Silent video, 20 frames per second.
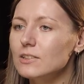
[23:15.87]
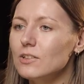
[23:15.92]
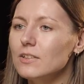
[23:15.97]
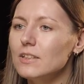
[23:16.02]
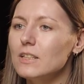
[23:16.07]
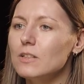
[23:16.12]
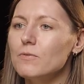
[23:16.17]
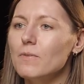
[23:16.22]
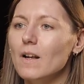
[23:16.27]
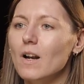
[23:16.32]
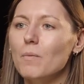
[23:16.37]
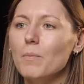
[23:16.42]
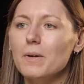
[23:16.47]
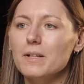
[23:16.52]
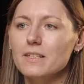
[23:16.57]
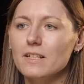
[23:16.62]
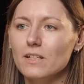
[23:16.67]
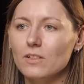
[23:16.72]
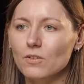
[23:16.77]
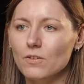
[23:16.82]
It's not that
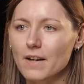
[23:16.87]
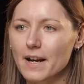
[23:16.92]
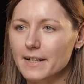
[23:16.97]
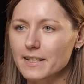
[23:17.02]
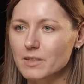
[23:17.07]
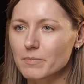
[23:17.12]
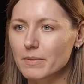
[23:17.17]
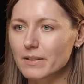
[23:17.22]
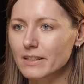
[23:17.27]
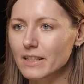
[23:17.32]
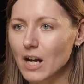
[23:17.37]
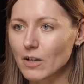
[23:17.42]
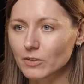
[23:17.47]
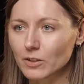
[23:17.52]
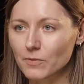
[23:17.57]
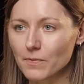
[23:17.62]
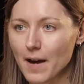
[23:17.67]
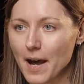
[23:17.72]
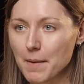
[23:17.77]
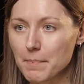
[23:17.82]
developers ignore accessibility
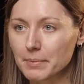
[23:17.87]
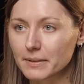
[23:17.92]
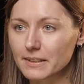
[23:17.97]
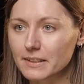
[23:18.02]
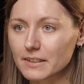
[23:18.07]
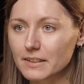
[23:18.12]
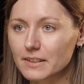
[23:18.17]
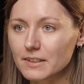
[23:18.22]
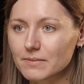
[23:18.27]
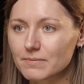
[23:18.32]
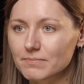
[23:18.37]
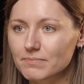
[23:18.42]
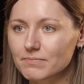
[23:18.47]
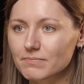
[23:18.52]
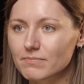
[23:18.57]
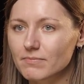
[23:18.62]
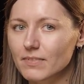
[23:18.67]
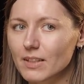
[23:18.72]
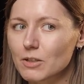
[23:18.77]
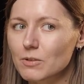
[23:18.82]
out of apathy,
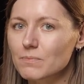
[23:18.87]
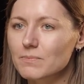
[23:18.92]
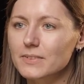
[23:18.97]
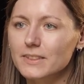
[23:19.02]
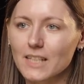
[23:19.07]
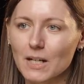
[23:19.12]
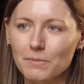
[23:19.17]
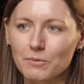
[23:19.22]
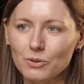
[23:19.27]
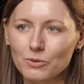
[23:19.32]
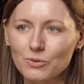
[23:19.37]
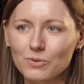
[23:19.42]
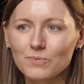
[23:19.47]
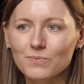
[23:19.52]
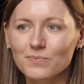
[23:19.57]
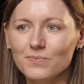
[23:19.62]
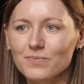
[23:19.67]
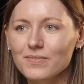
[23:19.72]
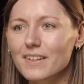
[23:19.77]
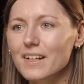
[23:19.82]
though some
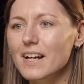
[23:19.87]
do.